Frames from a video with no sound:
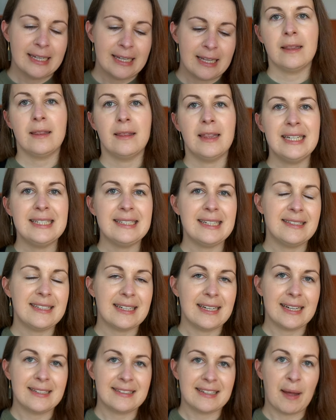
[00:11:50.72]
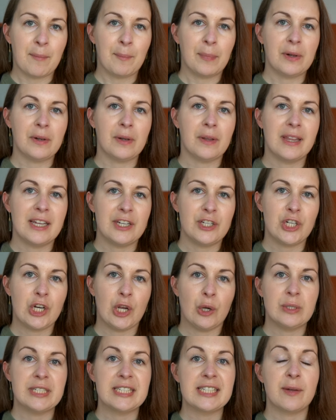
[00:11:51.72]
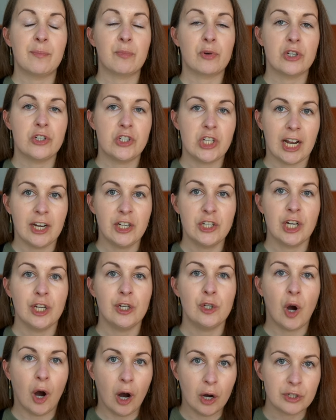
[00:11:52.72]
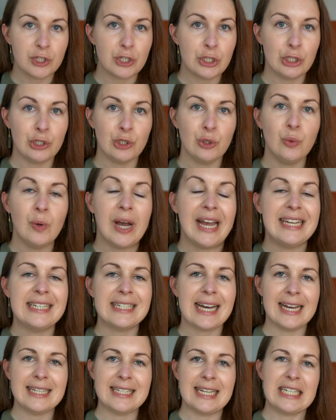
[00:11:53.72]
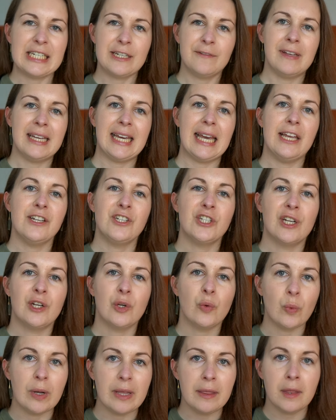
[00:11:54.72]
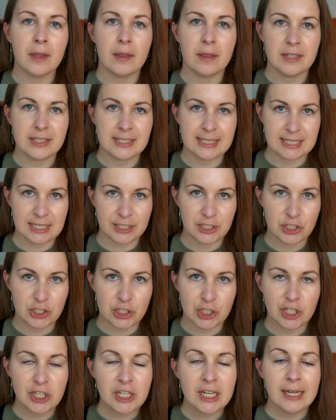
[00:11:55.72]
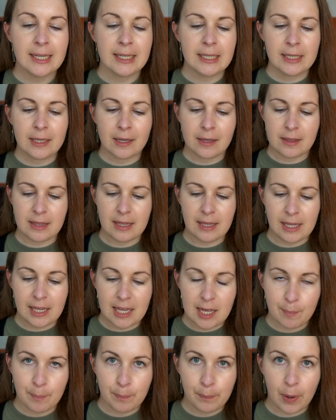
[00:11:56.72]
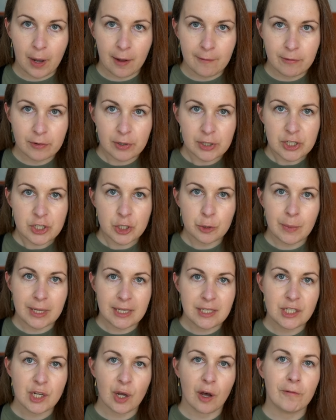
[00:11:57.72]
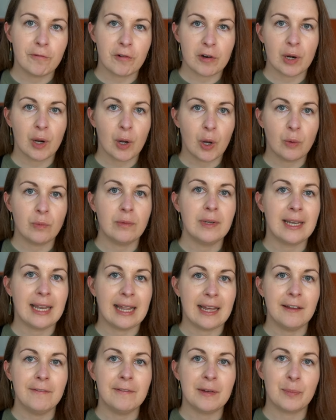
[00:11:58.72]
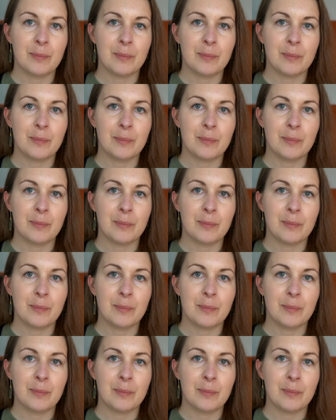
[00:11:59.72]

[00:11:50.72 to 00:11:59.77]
This is an example that shows the projection onto and identification with the sister, the impoverishment of her own life and